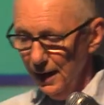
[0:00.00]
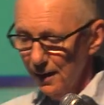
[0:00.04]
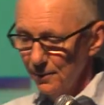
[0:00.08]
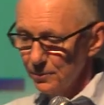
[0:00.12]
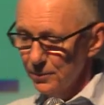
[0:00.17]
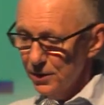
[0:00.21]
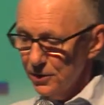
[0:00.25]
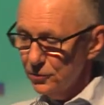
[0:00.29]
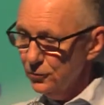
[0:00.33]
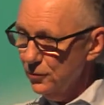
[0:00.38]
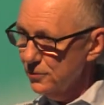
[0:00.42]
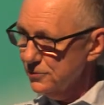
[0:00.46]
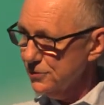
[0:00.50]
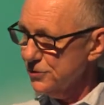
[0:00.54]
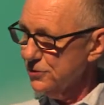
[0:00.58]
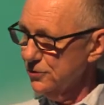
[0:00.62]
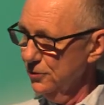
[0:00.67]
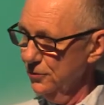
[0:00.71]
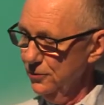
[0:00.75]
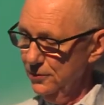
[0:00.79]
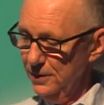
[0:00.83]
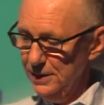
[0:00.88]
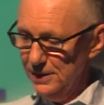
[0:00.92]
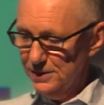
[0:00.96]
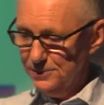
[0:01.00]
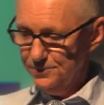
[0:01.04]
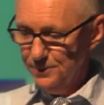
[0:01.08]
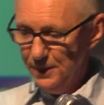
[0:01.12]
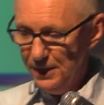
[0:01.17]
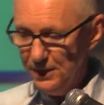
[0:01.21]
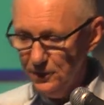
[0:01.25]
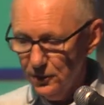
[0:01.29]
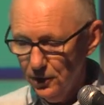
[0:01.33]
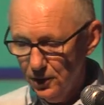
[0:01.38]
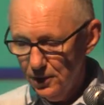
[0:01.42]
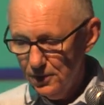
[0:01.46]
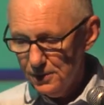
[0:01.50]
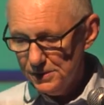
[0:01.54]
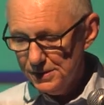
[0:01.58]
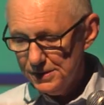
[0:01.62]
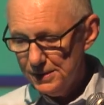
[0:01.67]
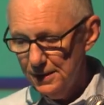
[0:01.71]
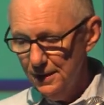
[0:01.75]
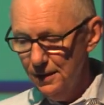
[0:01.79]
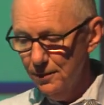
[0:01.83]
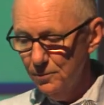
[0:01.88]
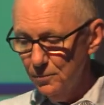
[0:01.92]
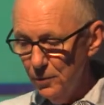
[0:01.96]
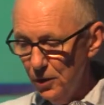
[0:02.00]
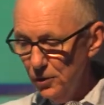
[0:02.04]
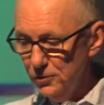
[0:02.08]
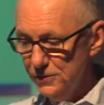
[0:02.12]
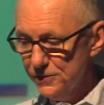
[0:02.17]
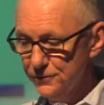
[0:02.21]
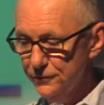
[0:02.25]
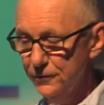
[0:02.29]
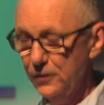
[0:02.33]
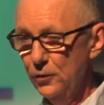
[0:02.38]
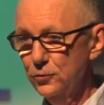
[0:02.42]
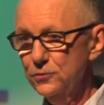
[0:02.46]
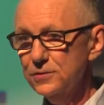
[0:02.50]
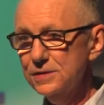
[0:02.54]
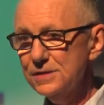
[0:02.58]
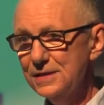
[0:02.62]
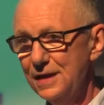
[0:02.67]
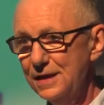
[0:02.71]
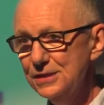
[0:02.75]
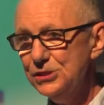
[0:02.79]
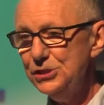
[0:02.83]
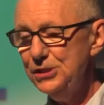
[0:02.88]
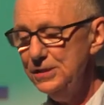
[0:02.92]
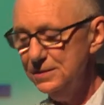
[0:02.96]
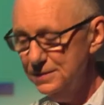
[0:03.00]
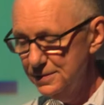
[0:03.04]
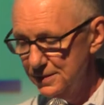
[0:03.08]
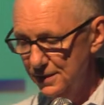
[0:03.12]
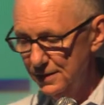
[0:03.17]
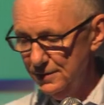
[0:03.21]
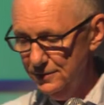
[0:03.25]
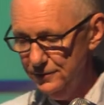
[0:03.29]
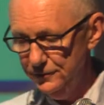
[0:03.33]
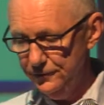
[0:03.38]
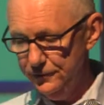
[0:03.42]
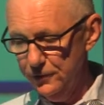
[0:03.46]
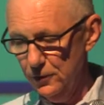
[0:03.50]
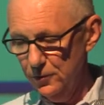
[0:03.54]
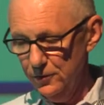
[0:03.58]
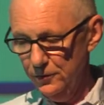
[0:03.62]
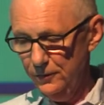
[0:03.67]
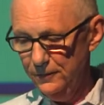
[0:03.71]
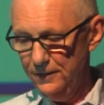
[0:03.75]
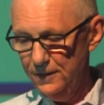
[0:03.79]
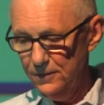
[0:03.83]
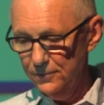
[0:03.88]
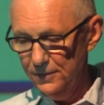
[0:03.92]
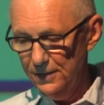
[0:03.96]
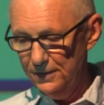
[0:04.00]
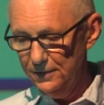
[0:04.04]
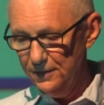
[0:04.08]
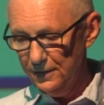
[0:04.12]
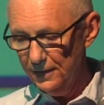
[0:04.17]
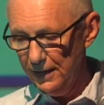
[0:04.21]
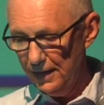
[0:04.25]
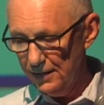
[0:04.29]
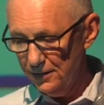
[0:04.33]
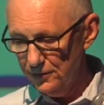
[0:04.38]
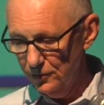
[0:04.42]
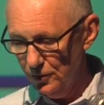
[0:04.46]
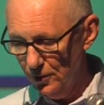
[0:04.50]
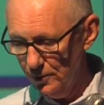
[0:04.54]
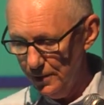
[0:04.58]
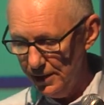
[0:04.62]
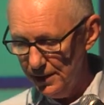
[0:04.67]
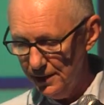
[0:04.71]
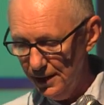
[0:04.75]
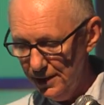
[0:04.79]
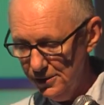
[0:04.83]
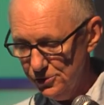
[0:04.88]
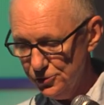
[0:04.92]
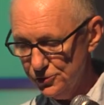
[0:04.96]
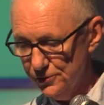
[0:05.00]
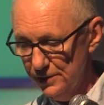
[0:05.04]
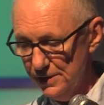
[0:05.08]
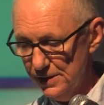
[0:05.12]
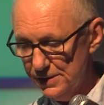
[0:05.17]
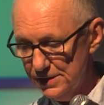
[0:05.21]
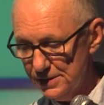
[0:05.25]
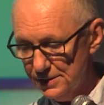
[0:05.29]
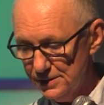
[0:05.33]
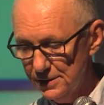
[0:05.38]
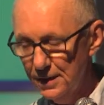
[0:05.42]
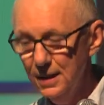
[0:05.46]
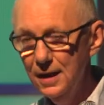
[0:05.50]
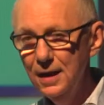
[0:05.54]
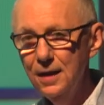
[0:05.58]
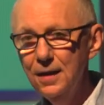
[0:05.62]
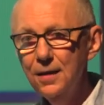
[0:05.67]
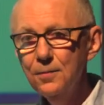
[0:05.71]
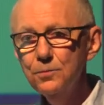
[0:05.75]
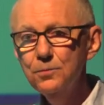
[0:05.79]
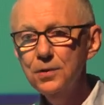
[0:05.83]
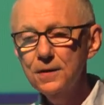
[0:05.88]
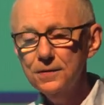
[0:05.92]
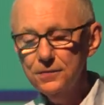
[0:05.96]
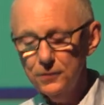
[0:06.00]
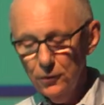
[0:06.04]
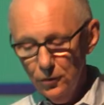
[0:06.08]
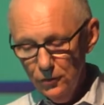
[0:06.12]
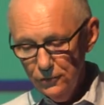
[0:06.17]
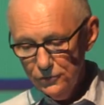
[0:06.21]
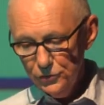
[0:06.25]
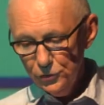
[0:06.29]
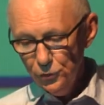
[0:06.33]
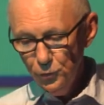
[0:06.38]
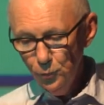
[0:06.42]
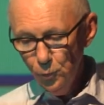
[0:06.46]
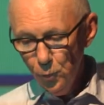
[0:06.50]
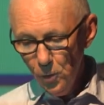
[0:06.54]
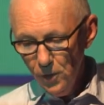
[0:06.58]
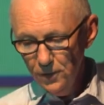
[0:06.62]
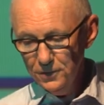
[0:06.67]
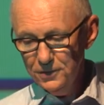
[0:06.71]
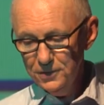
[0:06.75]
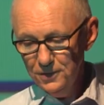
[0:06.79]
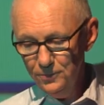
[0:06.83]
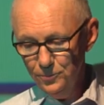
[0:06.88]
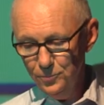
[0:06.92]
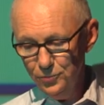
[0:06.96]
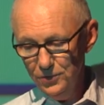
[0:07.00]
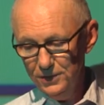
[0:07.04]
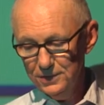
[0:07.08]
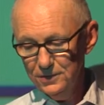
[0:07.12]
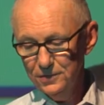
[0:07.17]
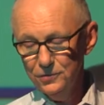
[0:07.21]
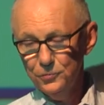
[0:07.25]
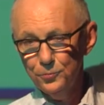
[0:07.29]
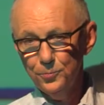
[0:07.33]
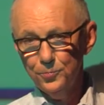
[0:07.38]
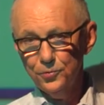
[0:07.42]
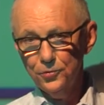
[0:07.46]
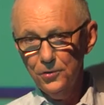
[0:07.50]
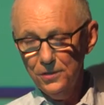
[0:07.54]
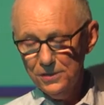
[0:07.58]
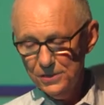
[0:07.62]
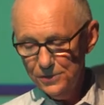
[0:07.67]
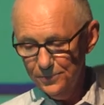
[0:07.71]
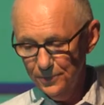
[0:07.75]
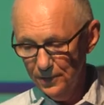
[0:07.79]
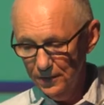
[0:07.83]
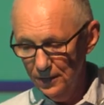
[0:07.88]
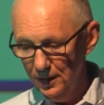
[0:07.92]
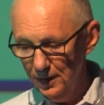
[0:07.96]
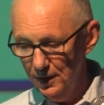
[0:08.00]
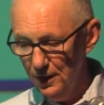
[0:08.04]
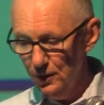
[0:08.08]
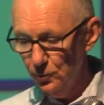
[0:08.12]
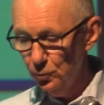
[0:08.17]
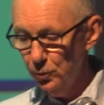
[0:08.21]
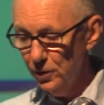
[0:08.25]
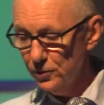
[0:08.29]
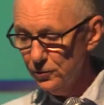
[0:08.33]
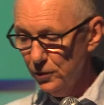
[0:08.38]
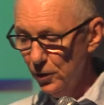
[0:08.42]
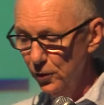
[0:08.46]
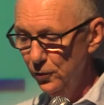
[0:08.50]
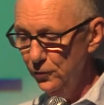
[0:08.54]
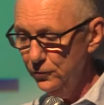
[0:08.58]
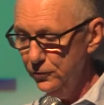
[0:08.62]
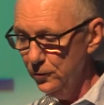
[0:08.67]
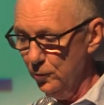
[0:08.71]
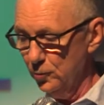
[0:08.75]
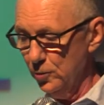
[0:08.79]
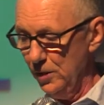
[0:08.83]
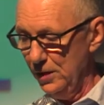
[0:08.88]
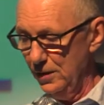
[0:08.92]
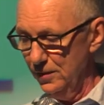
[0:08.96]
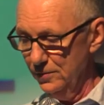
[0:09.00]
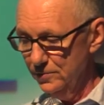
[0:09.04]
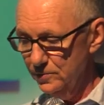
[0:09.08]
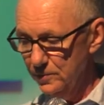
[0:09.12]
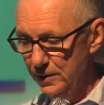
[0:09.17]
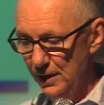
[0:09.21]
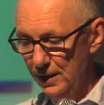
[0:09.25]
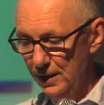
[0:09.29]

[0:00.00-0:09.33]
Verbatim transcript: But also, it's because most voters actually did follow their economic interests, but those who wanted Britain to prosper were overwhelmed